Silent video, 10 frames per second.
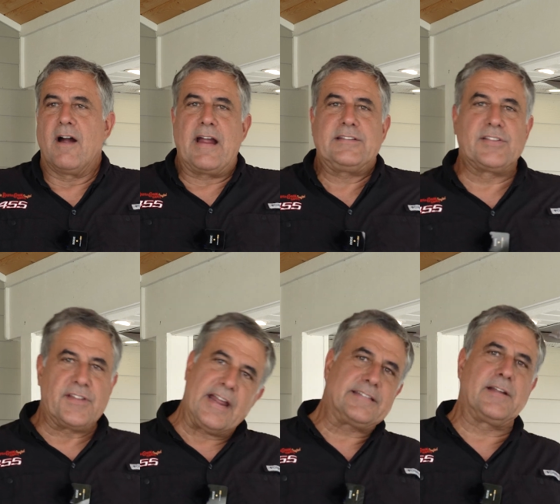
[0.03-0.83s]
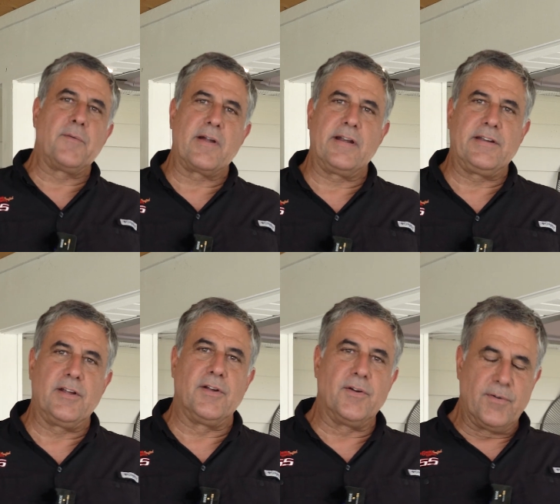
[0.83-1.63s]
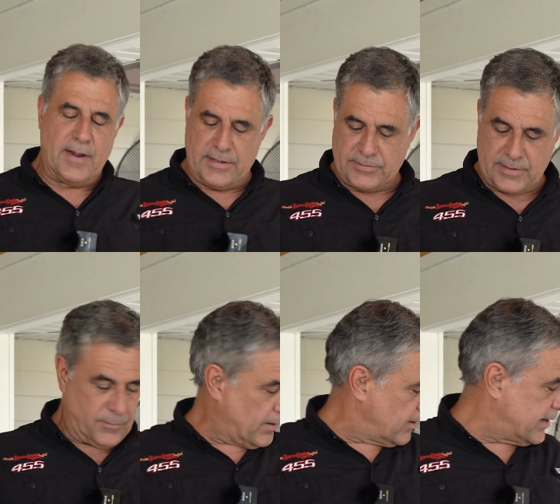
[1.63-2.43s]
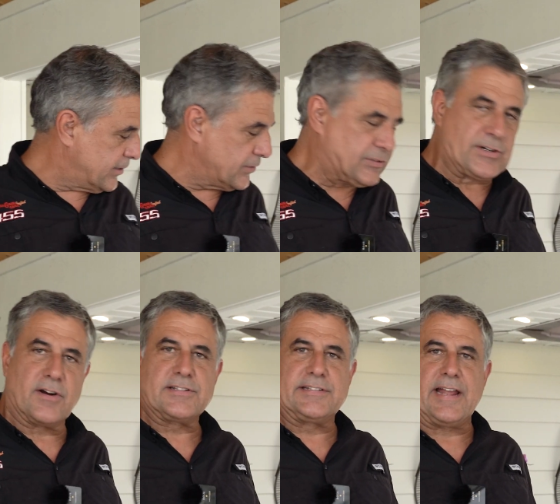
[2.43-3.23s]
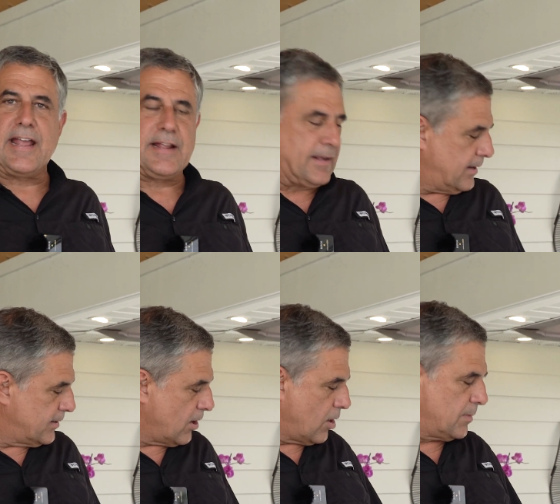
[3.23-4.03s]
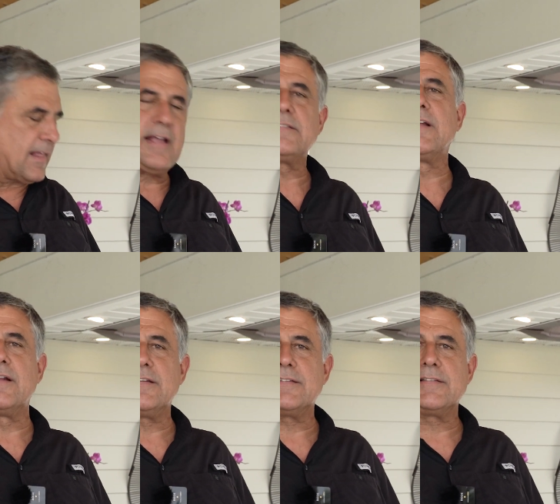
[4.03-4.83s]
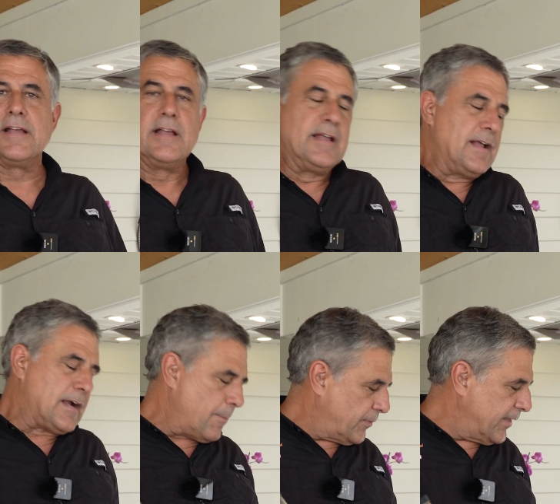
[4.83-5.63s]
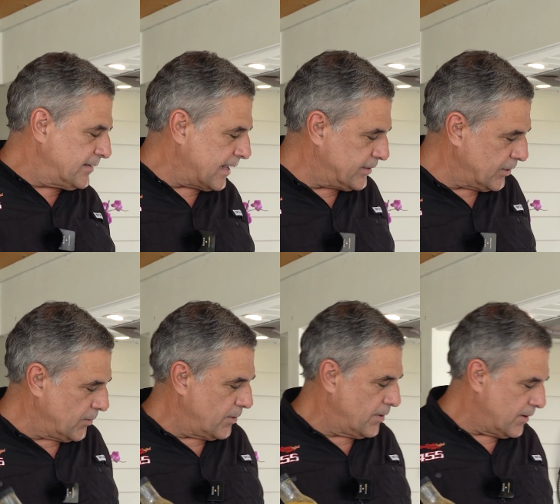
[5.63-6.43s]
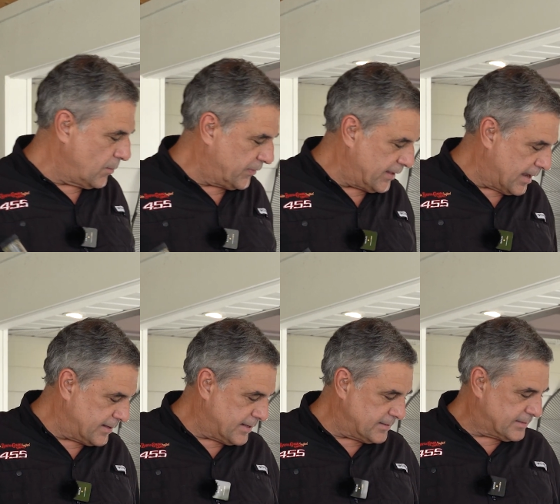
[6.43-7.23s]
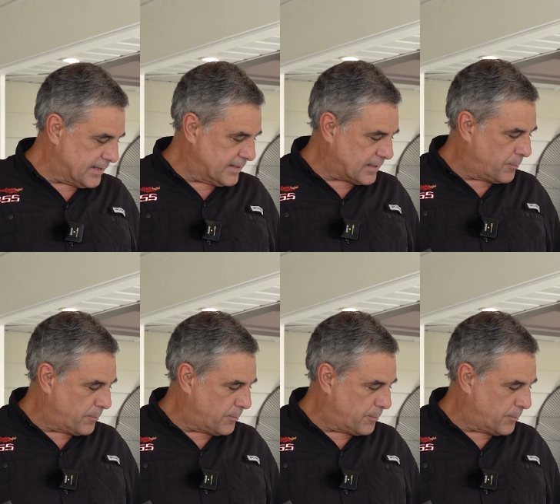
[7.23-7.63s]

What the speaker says: right, so the next thing we're gonna do is we're gonna do skirt steak caramelized onions. A couple things I do with the onions is I'll